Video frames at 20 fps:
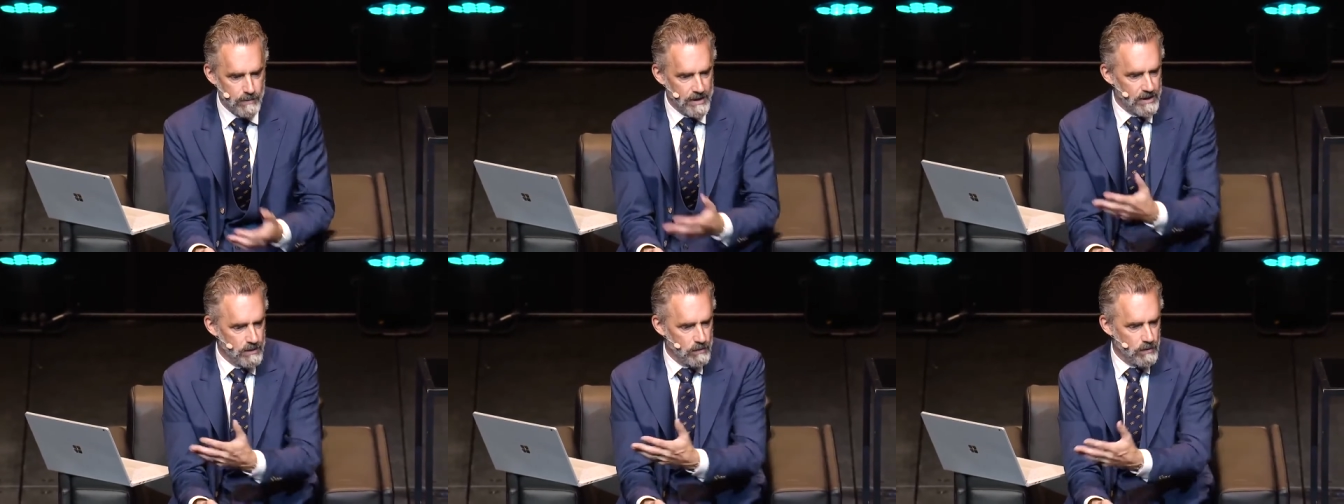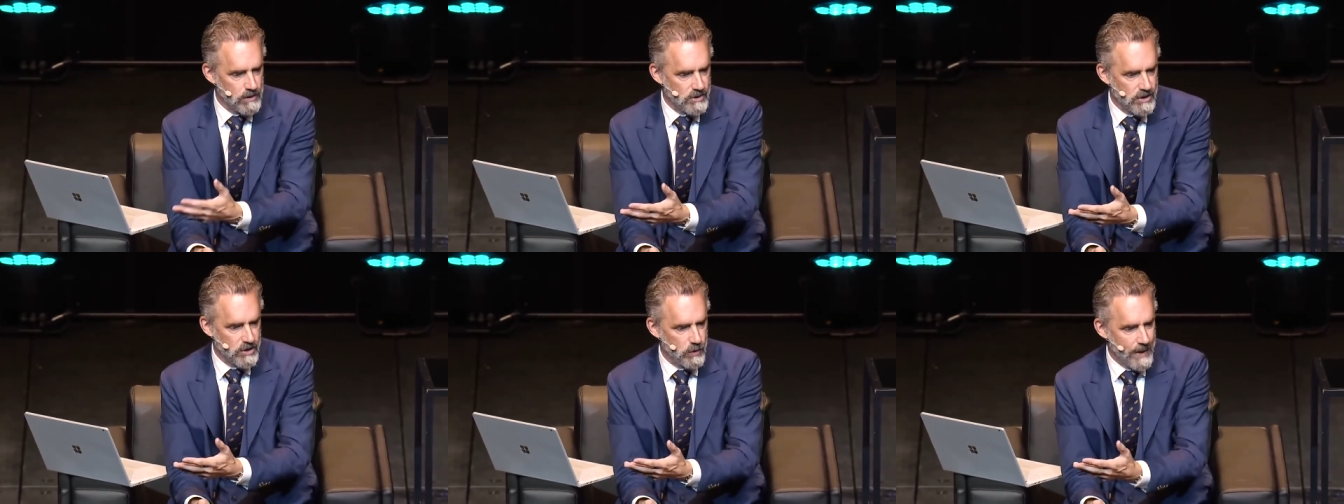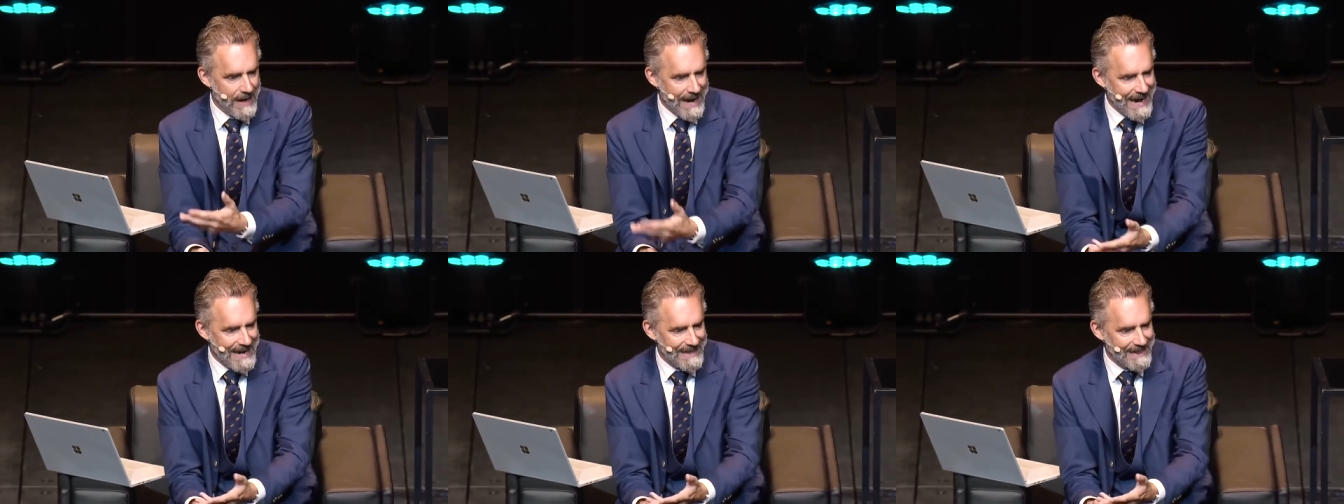but you also
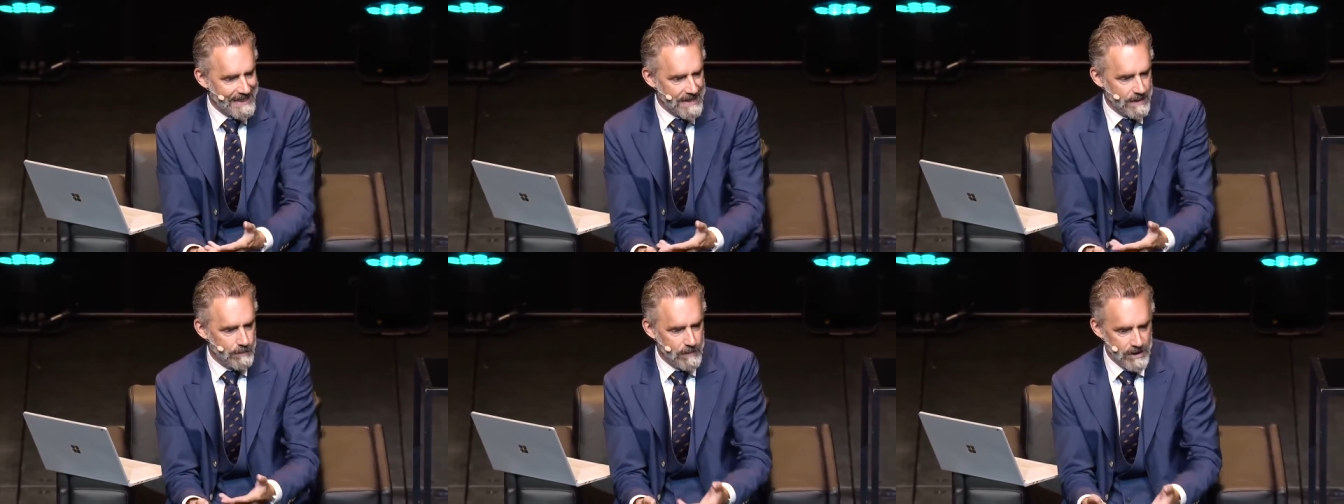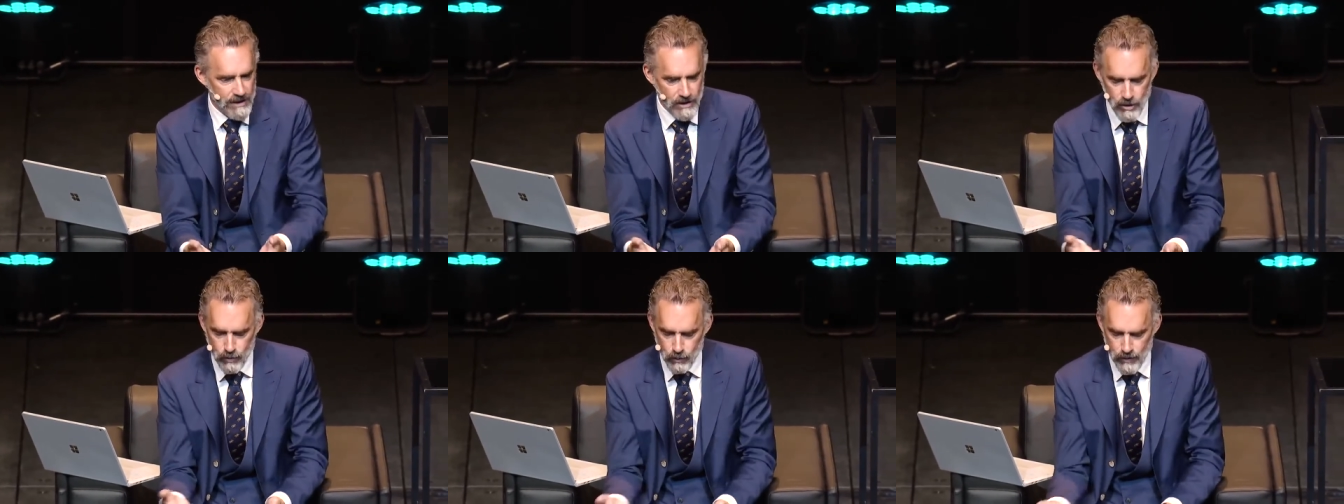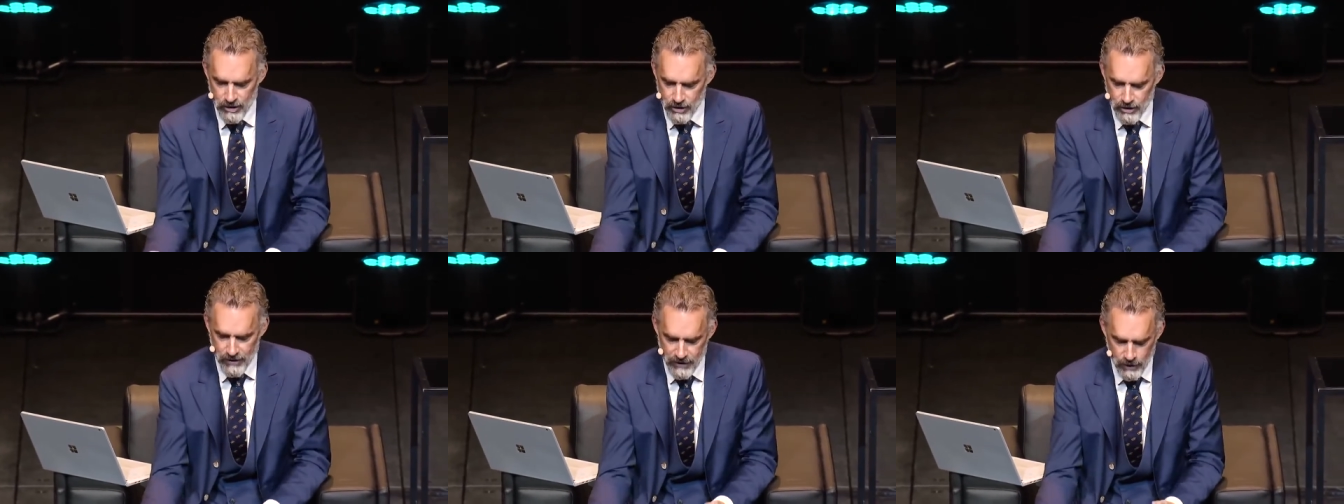hate them and you
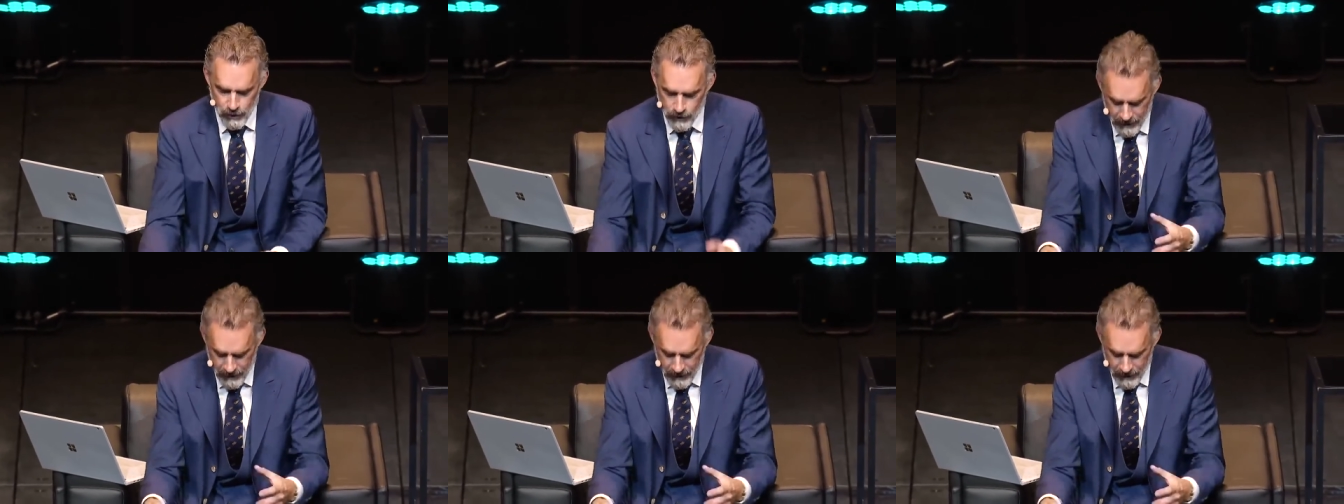wish that you